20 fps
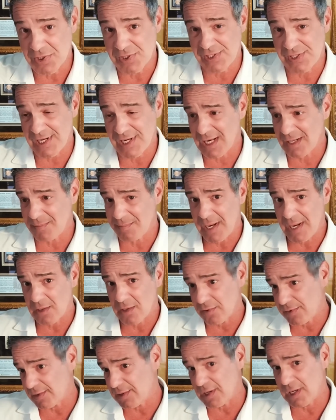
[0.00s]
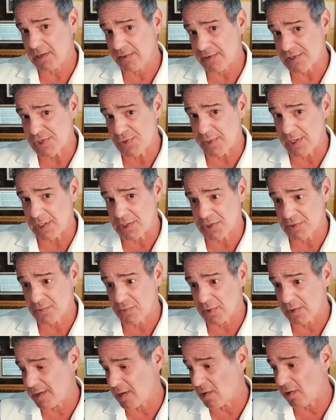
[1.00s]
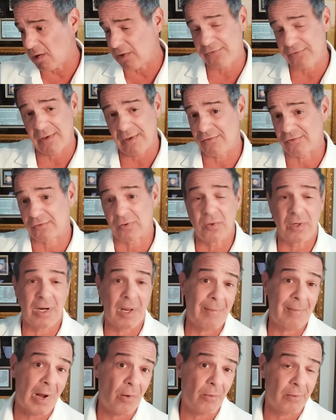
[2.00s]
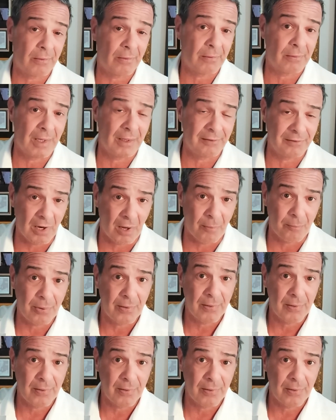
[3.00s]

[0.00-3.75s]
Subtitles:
Sandman or the night of the switch, where they all say, screw it, I'm out, and dump.